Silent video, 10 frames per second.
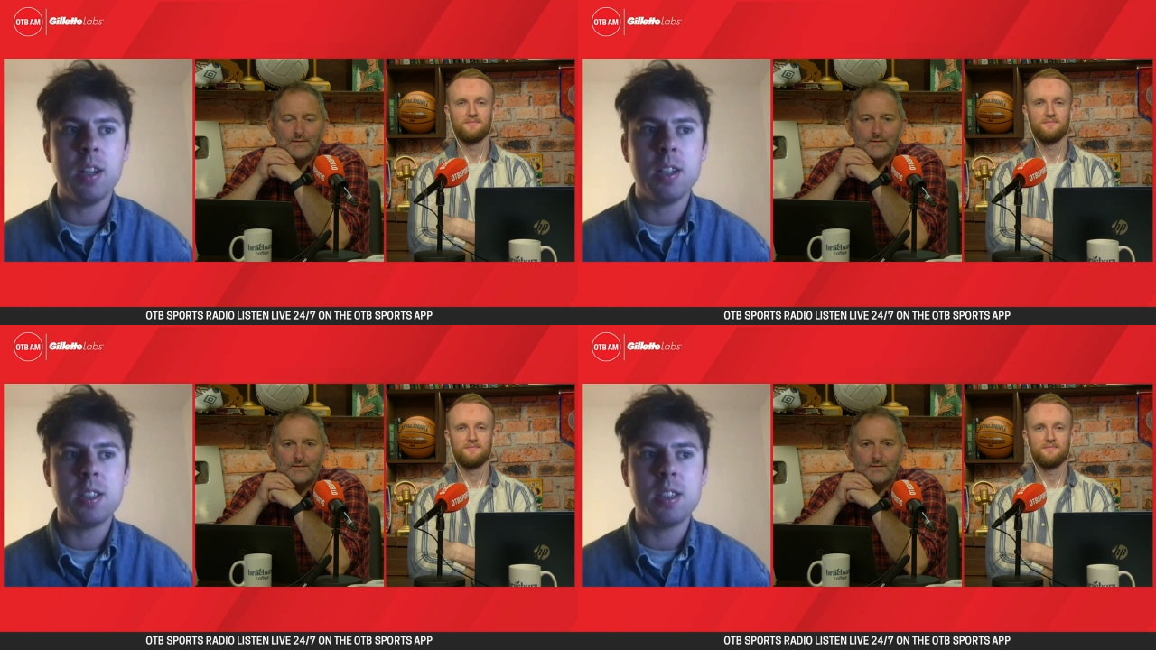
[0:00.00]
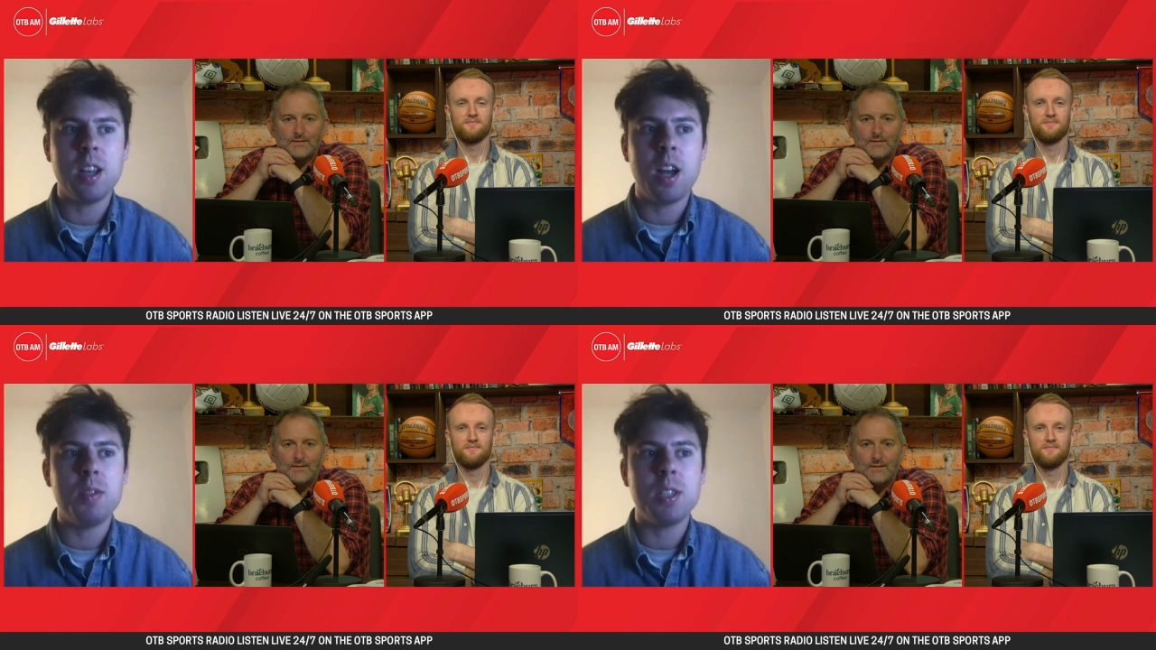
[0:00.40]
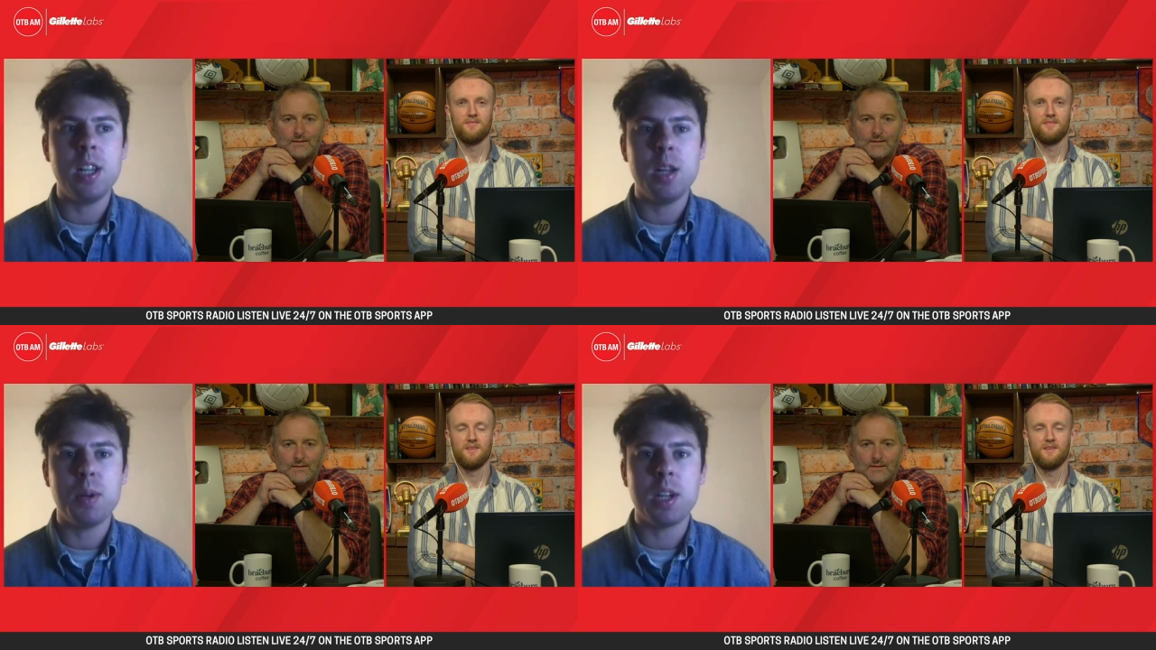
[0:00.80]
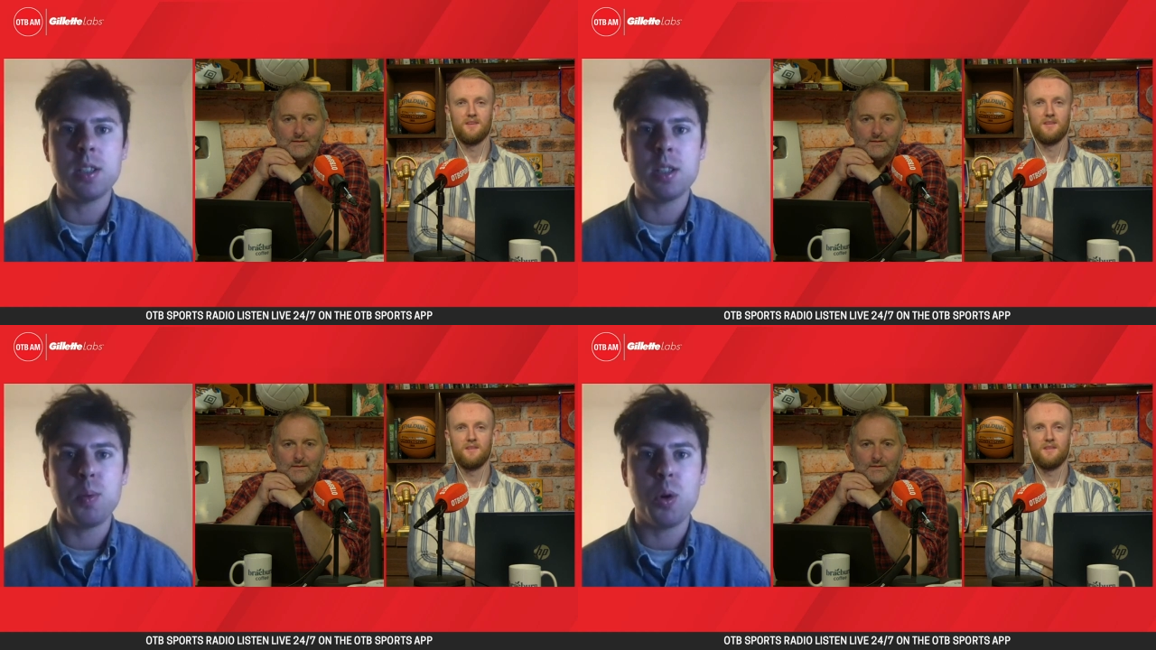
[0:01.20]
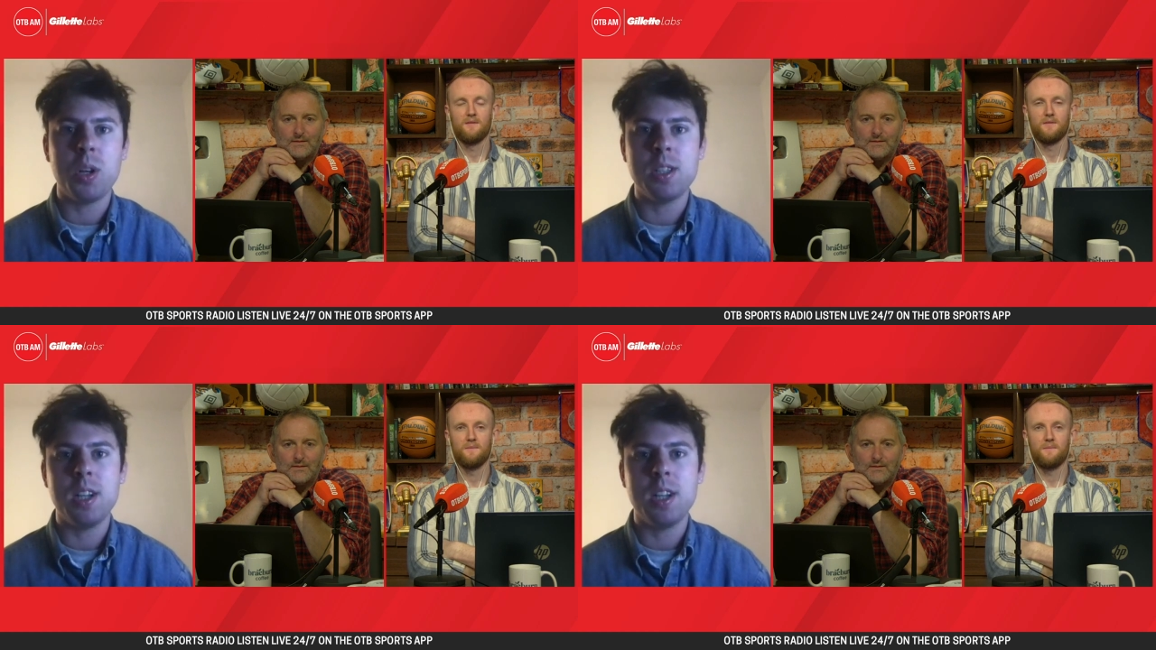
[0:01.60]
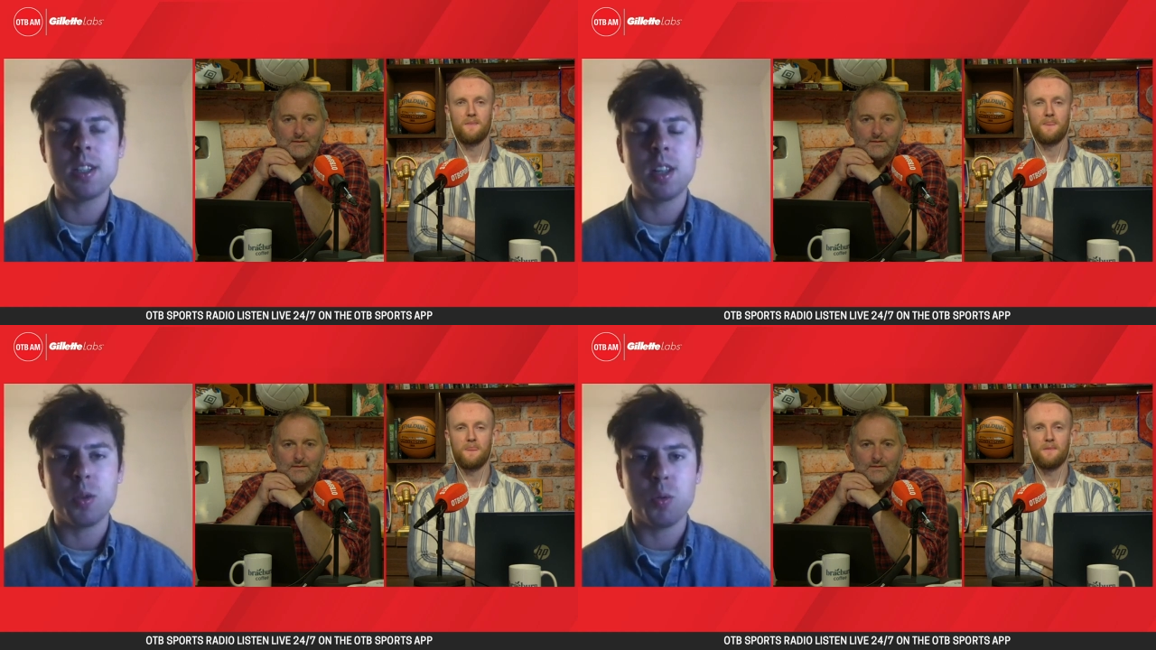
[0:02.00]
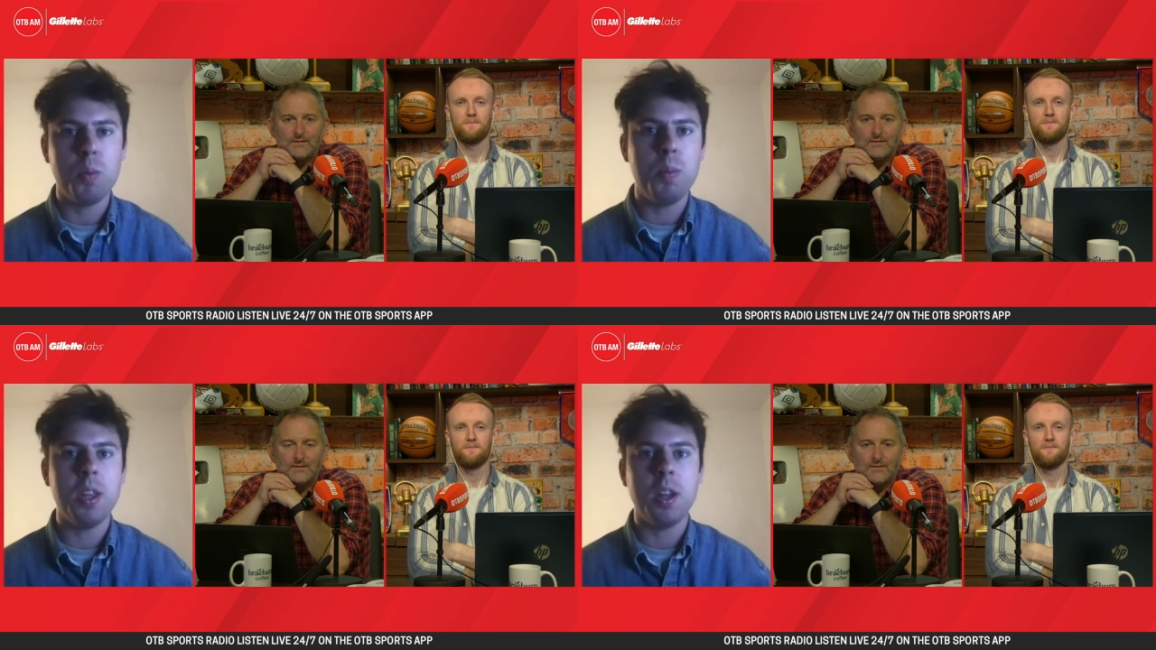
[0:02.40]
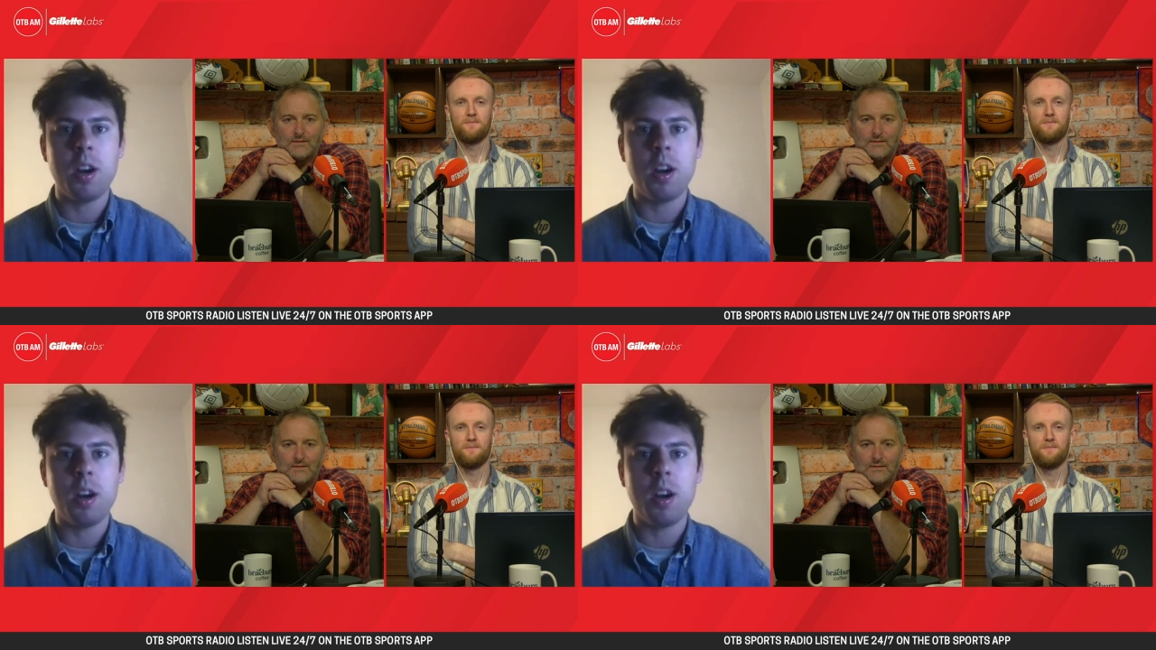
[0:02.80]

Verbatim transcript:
Speaker 1: It's obviously Limerick is a sporting city. It's got the rugby, the